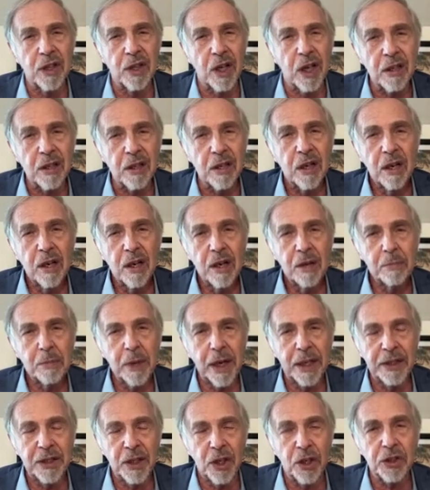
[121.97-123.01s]
done
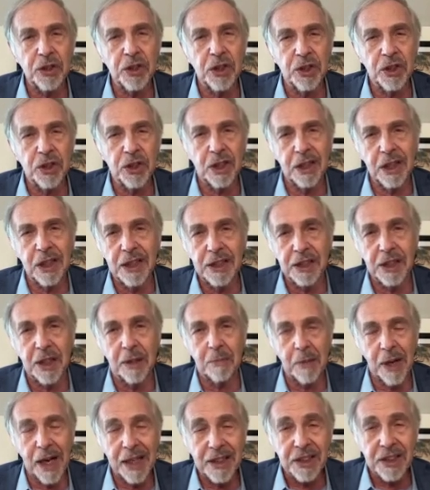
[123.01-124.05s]
by nurses, at least
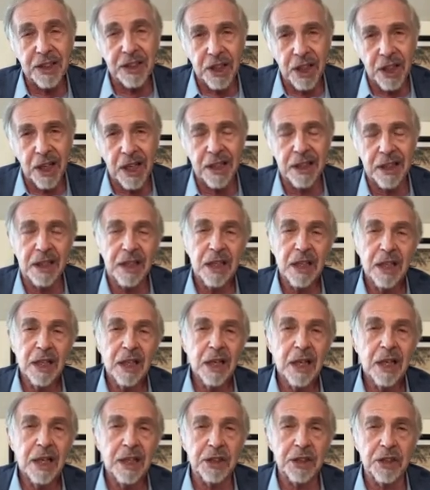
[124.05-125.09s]
in my society.
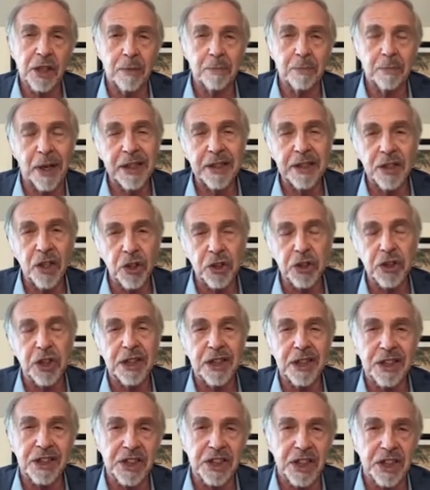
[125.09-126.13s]
It's done by
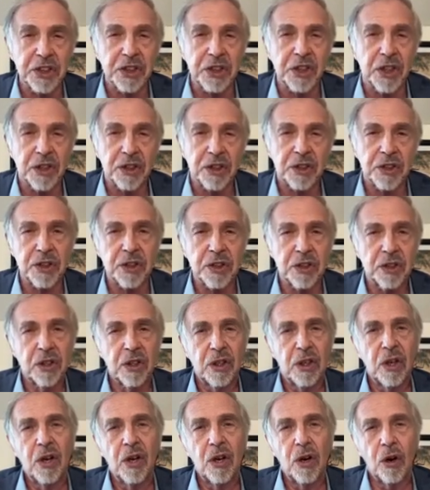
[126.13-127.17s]
nursing assistants
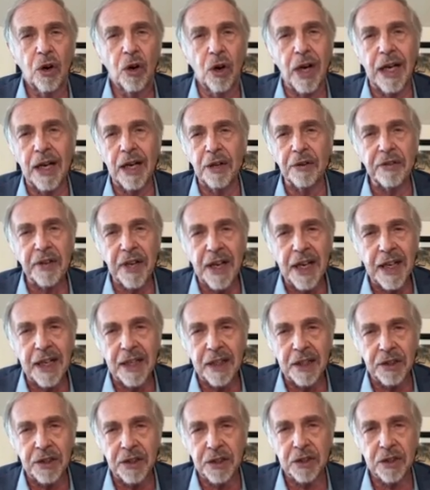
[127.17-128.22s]
or health
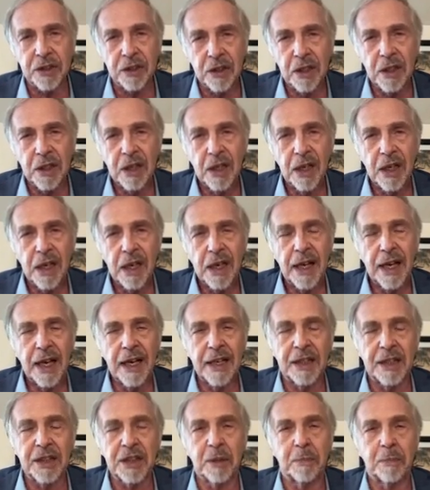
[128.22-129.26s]
aides.
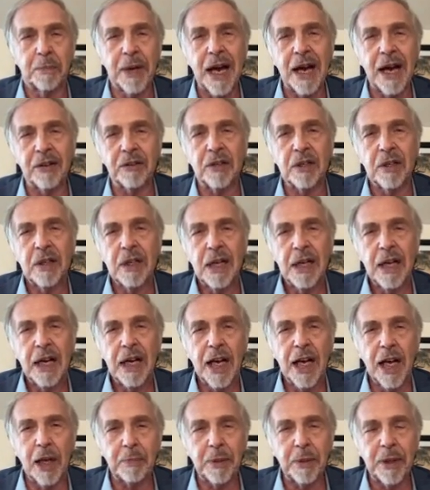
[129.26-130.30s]
And it's about
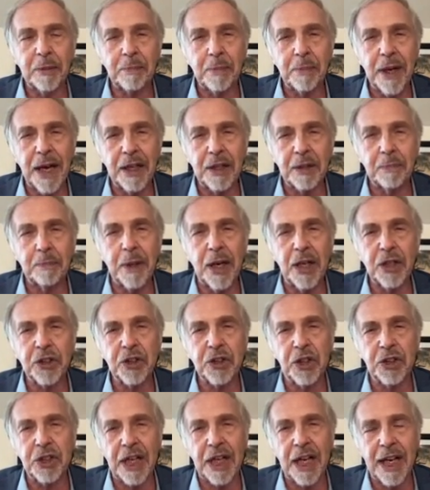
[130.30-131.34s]
helping
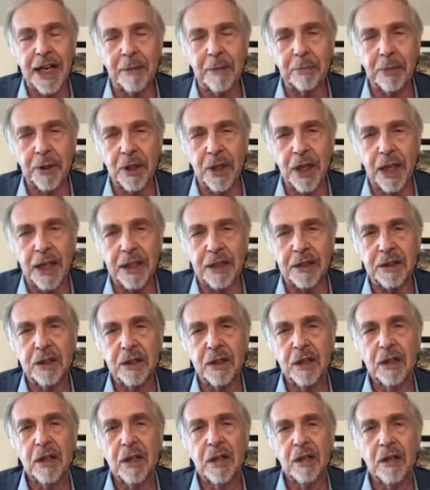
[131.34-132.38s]
patients ambulate,
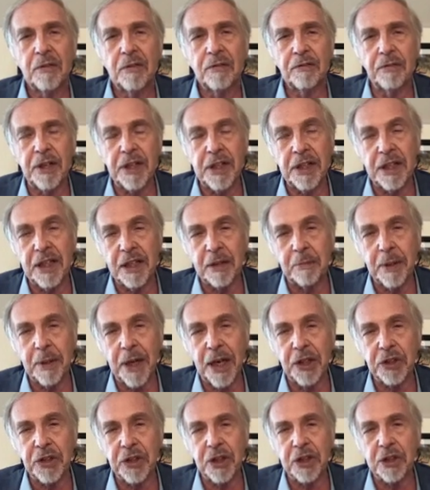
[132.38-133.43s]
feeding
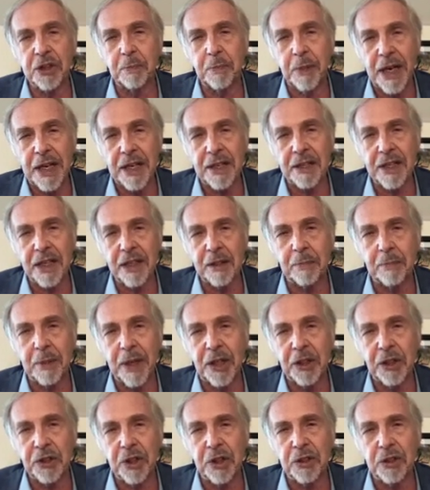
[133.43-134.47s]
patients, bathing
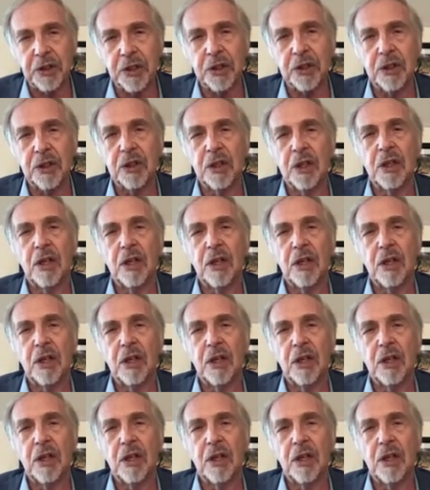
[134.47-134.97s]
patients,